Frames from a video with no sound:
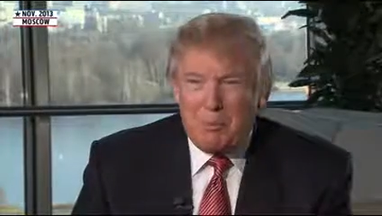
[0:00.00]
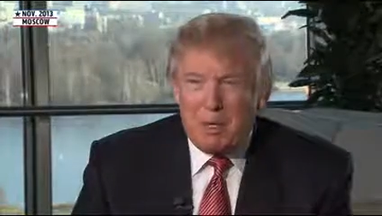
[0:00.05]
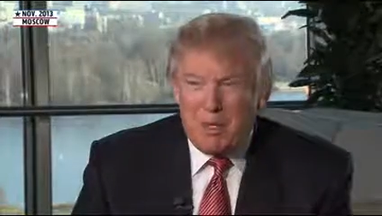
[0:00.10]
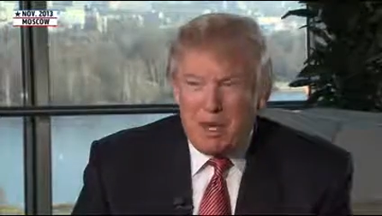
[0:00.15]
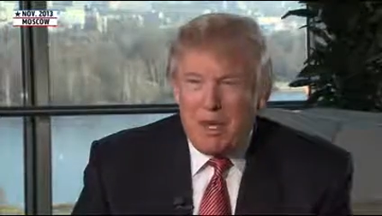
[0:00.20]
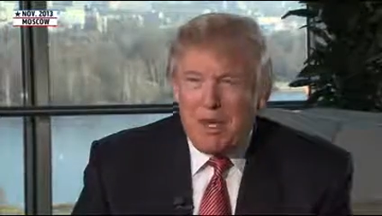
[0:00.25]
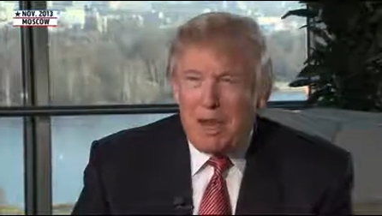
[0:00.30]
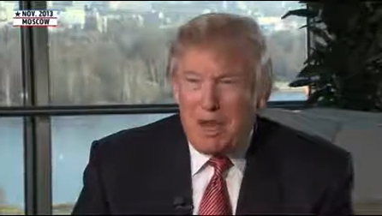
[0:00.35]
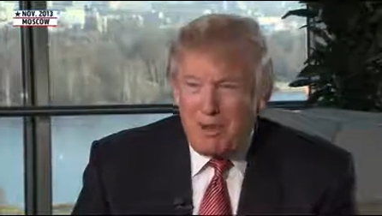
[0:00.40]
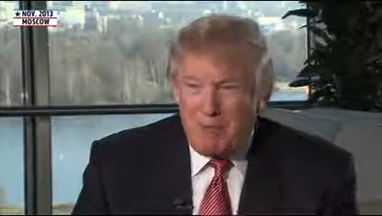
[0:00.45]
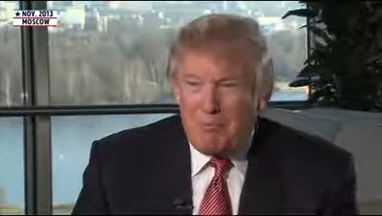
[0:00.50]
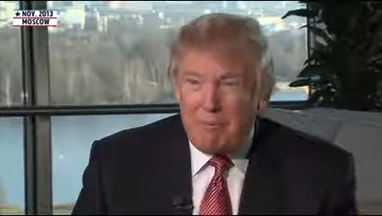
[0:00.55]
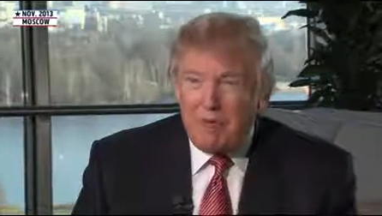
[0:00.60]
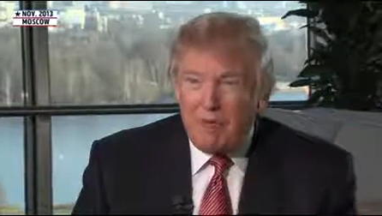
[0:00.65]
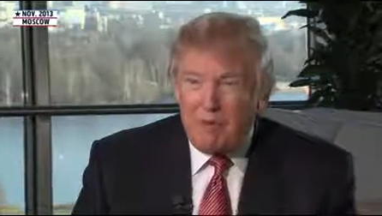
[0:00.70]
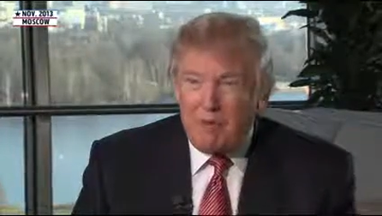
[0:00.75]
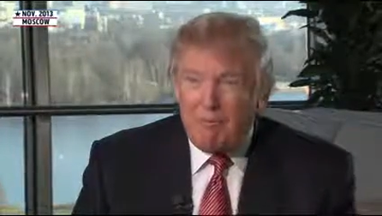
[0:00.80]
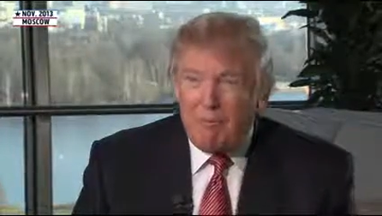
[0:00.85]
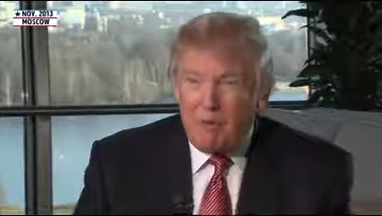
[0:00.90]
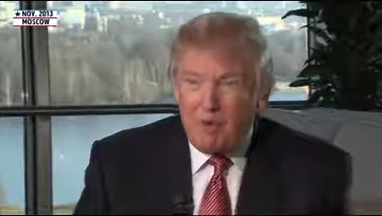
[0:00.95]
but I have
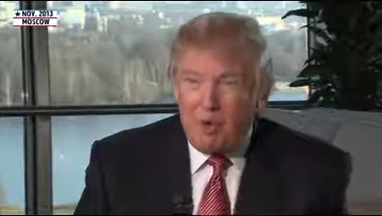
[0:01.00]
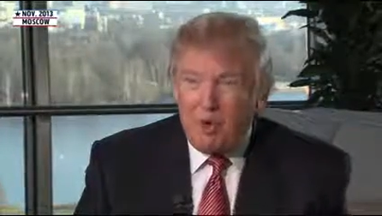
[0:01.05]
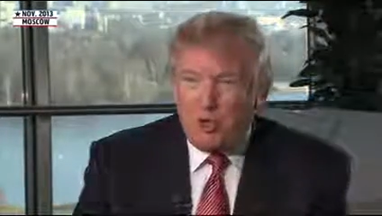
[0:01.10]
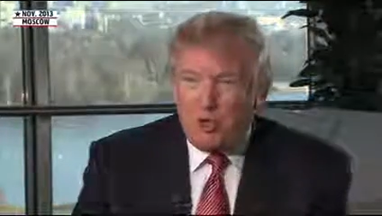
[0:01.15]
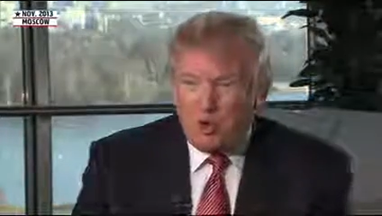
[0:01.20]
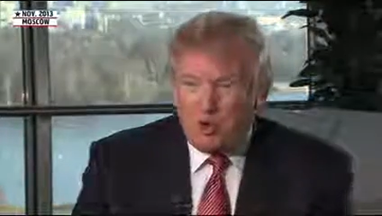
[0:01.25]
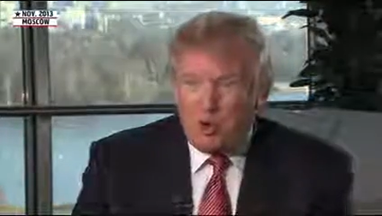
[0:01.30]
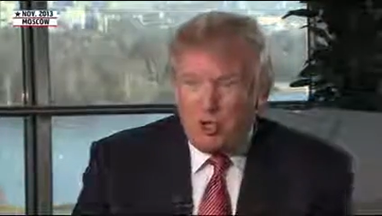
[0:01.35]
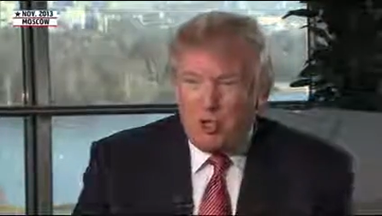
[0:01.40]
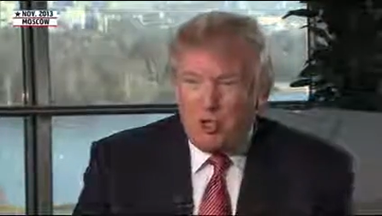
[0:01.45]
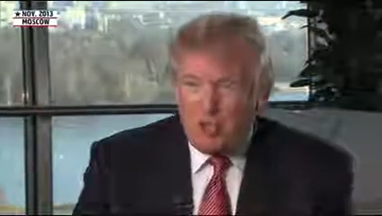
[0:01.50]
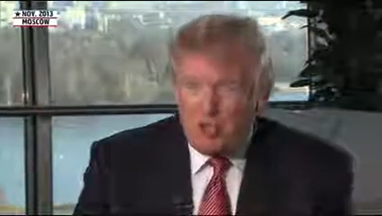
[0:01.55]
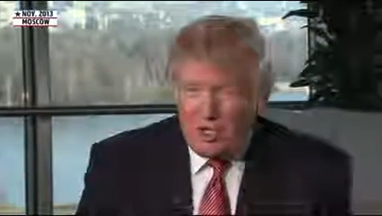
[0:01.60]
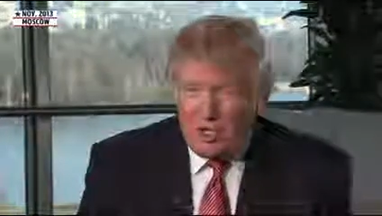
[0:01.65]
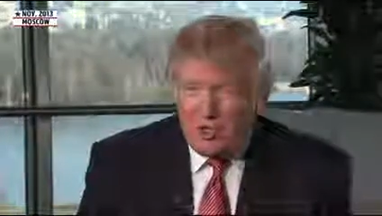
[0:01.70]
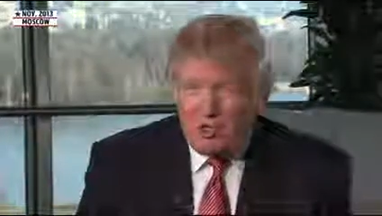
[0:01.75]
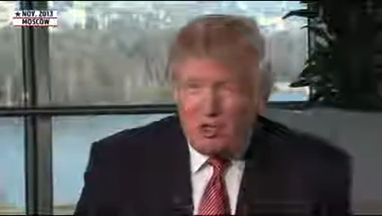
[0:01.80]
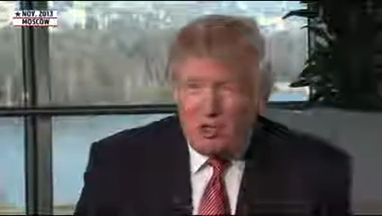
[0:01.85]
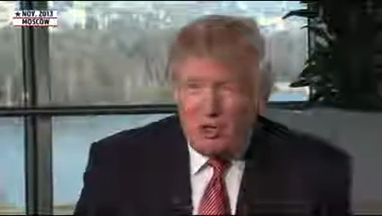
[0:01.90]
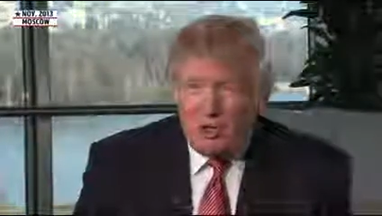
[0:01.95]
been for
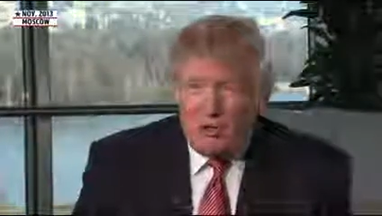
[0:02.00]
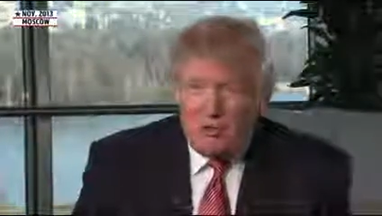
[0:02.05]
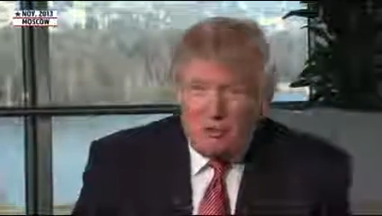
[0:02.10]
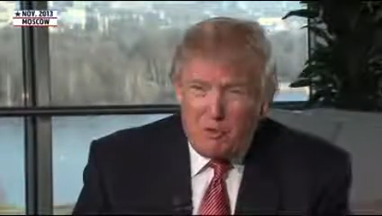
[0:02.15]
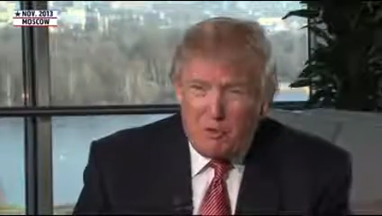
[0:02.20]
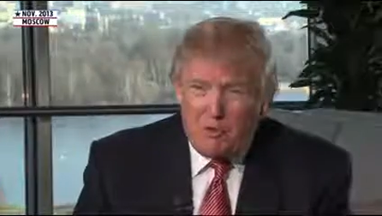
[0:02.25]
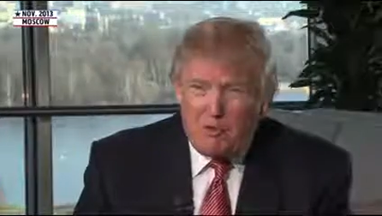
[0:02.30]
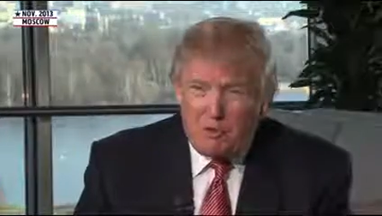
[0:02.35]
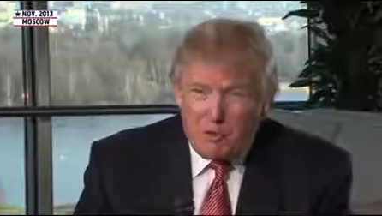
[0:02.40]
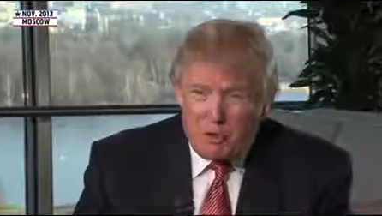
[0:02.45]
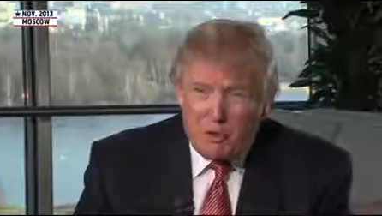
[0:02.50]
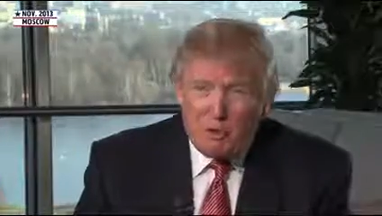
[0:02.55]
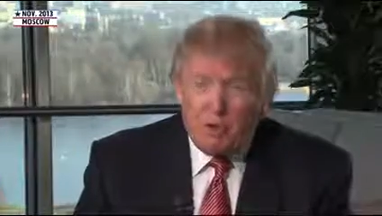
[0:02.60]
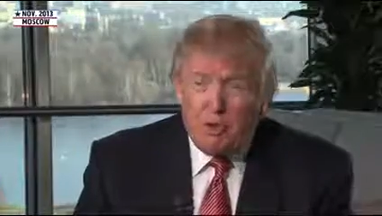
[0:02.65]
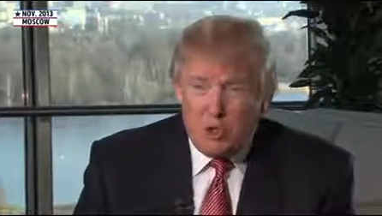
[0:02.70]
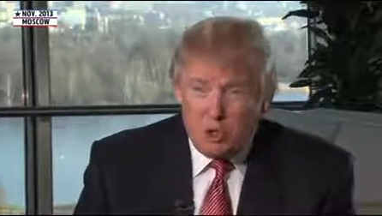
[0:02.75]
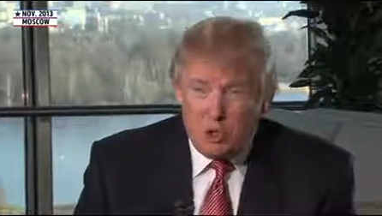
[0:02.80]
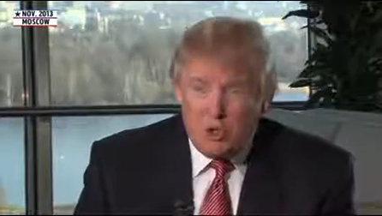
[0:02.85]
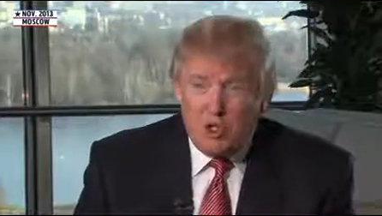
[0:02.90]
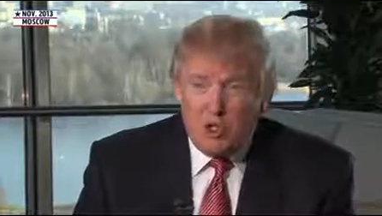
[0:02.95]
traditional, as you know, for, for
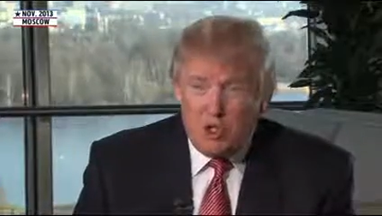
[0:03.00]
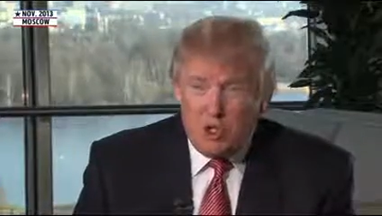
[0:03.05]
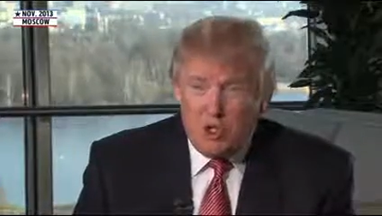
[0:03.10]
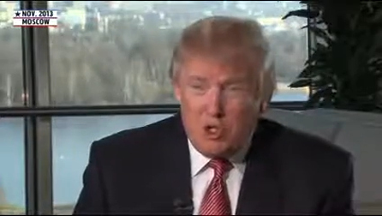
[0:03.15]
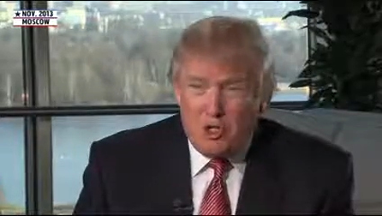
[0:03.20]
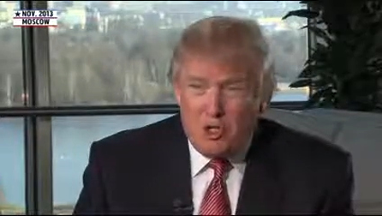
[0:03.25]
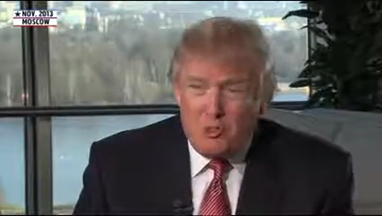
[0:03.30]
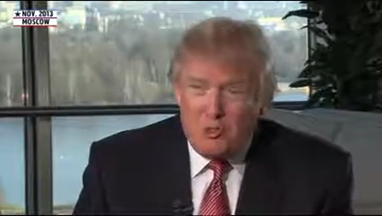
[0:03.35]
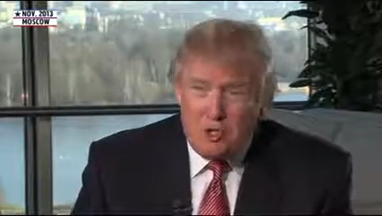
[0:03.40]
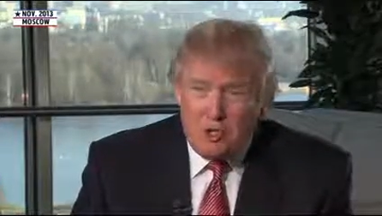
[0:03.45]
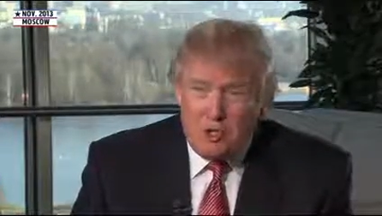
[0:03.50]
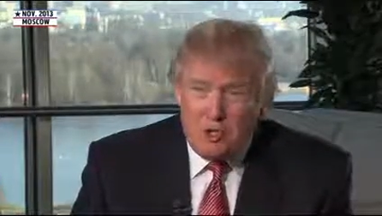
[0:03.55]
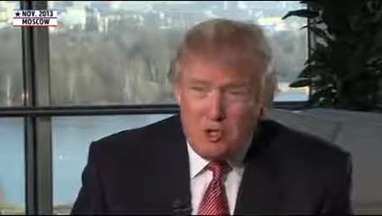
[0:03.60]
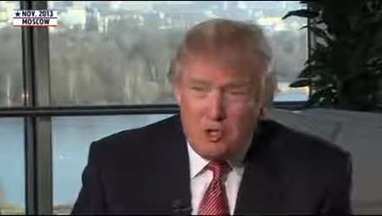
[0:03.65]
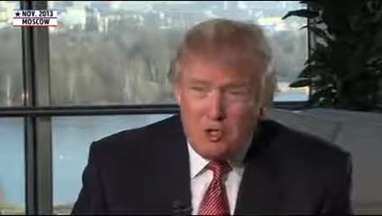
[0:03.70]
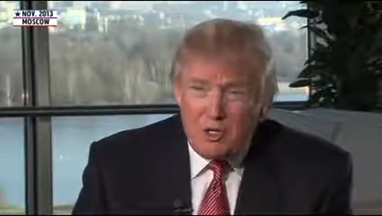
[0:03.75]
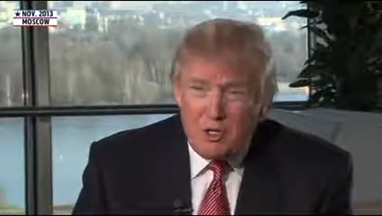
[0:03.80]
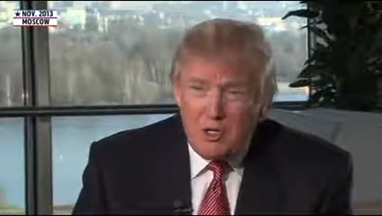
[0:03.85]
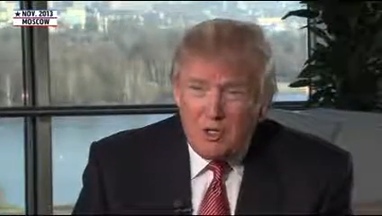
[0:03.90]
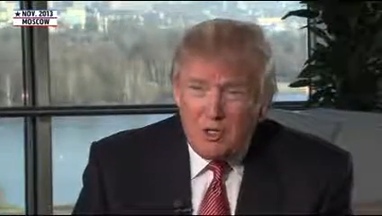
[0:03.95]
traditional
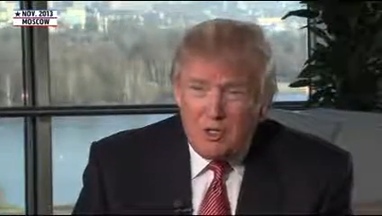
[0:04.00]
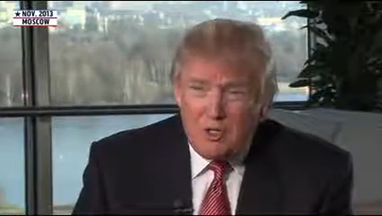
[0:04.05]
marriage.